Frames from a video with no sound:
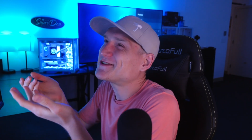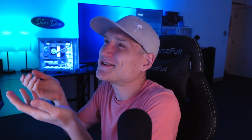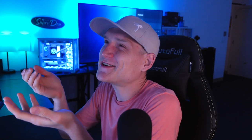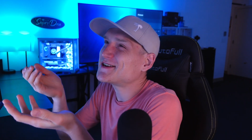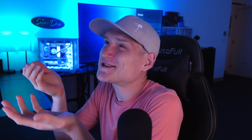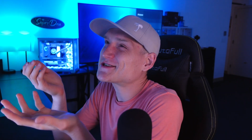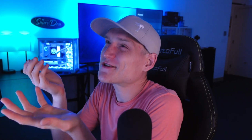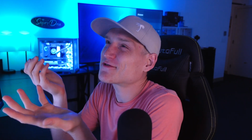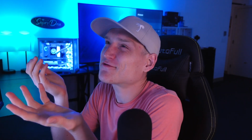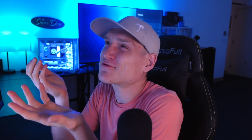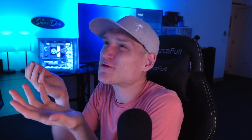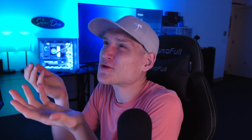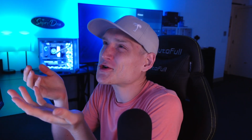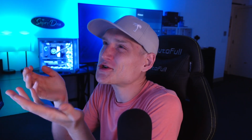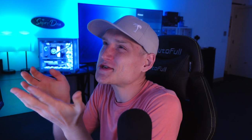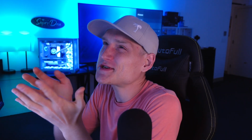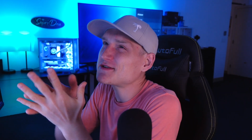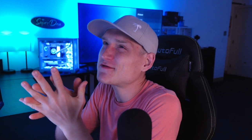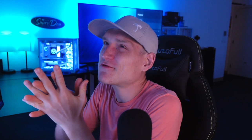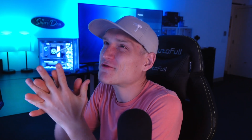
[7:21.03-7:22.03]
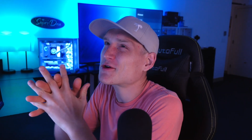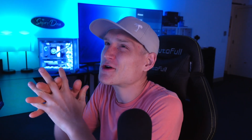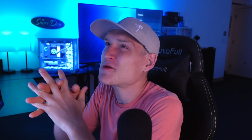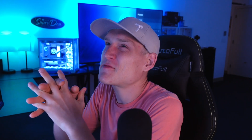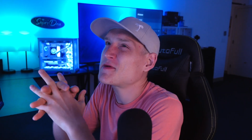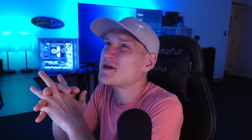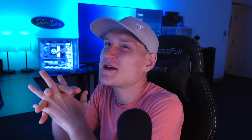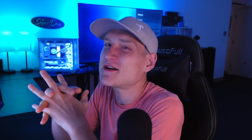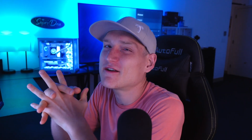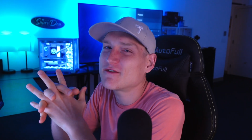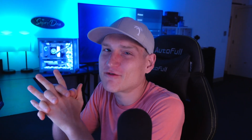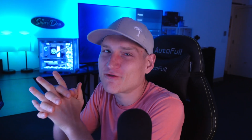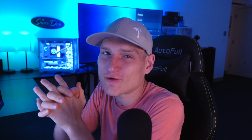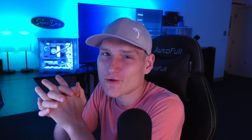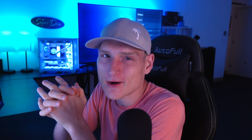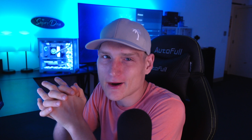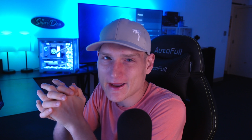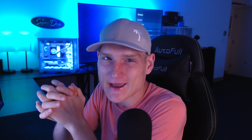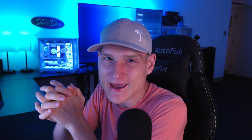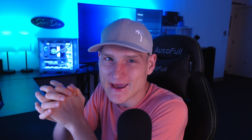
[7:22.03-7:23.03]
Dude, it's a 1440p and
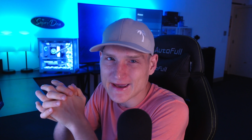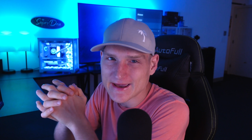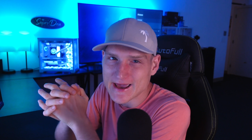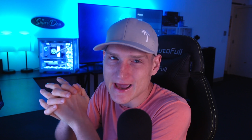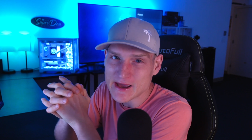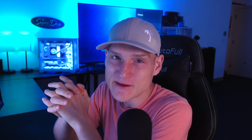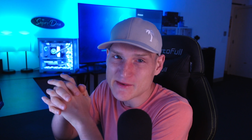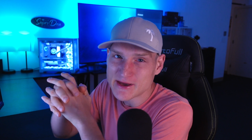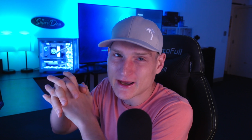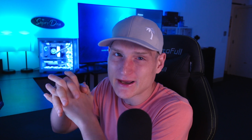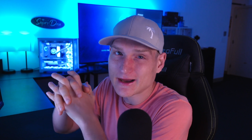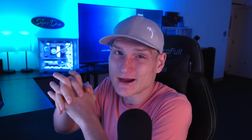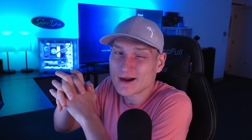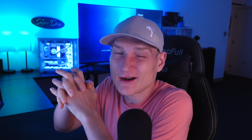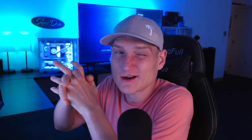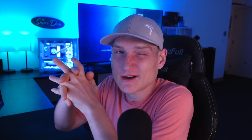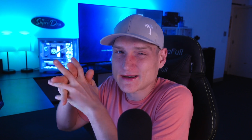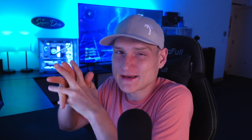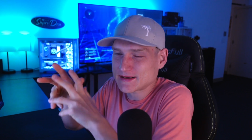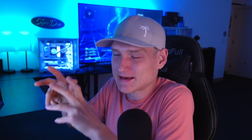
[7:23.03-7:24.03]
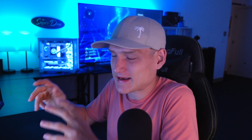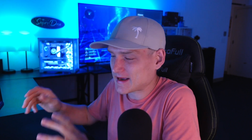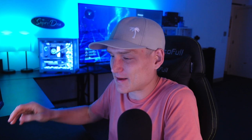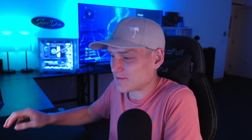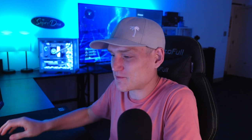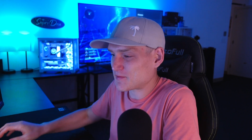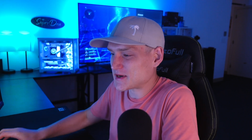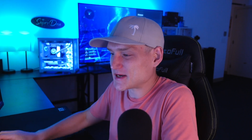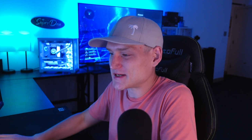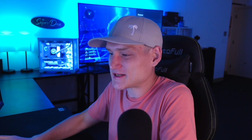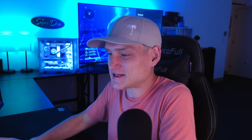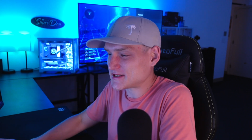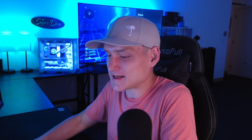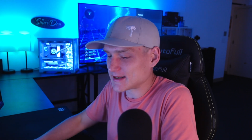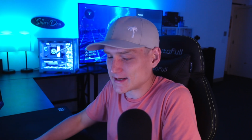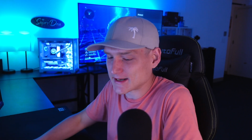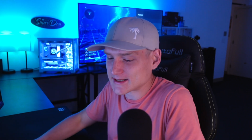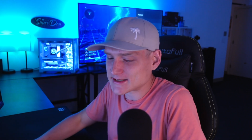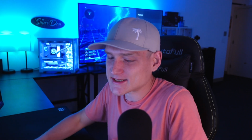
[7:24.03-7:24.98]
4K gaming PC.